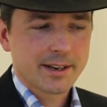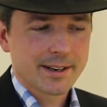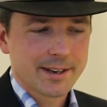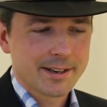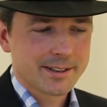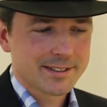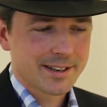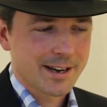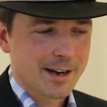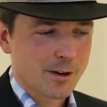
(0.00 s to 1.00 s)
And
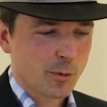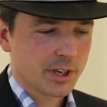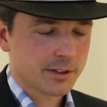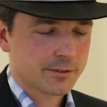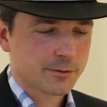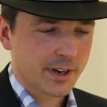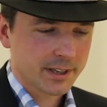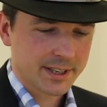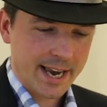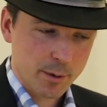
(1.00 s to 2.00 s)
when it
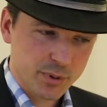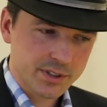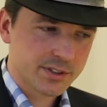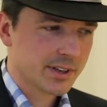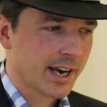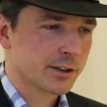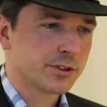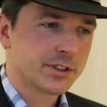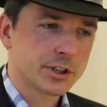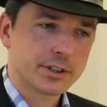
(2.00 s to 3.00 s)
finally happened, I
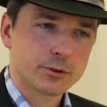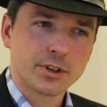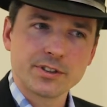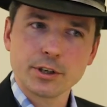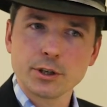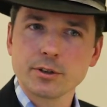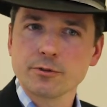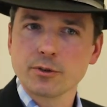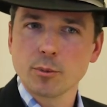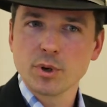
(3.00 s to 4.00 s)
transitioned
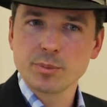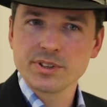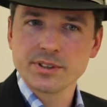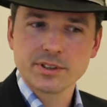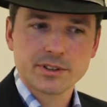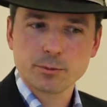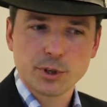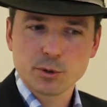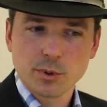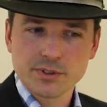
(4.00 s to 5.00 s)
from a business
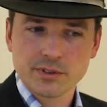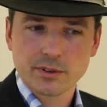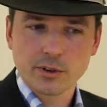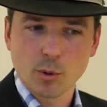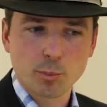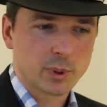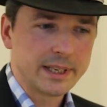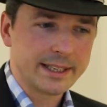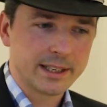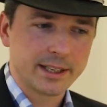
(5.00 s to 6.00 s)
which was
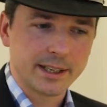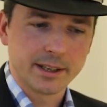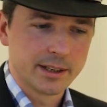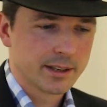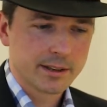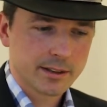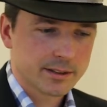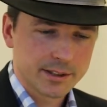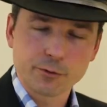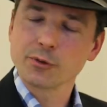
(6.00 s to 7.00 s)
completely
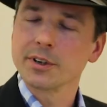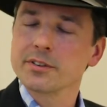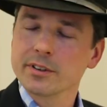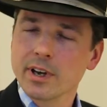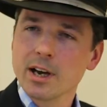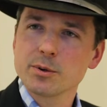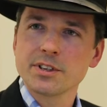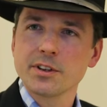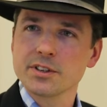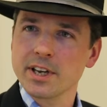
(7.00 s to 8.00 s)
different. I
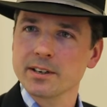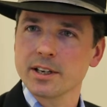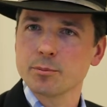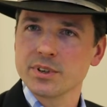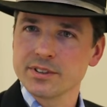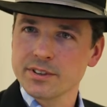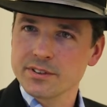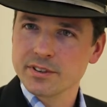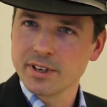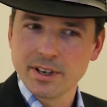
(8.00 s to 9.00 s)
was in the satellite
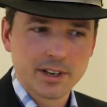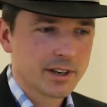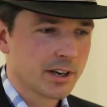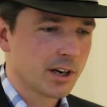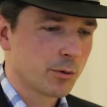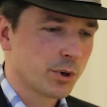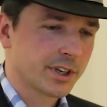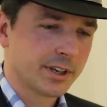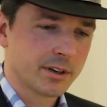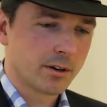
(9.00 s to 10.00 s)
business,
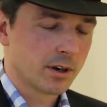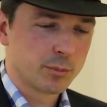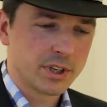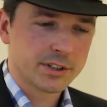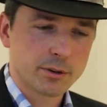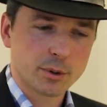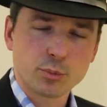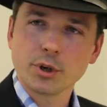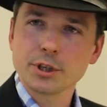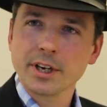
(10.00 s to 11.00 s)
working on military
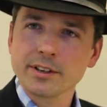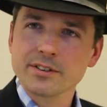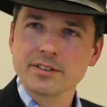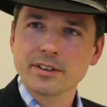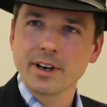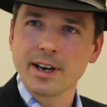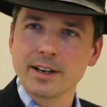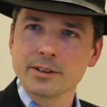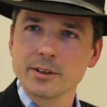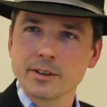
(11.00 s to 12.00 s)
projects,
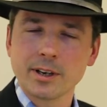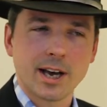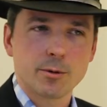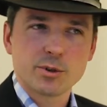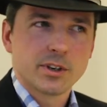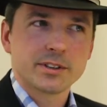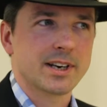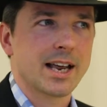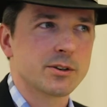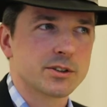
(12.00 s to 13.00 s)
and I was not
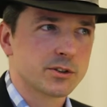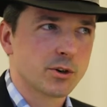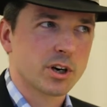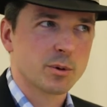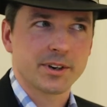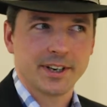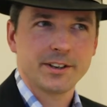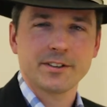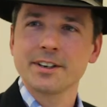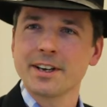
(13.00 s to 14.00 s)
allowed to talk about
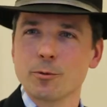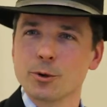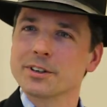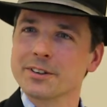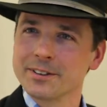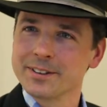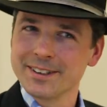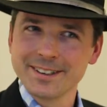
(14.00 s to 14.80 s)
anything I worked on.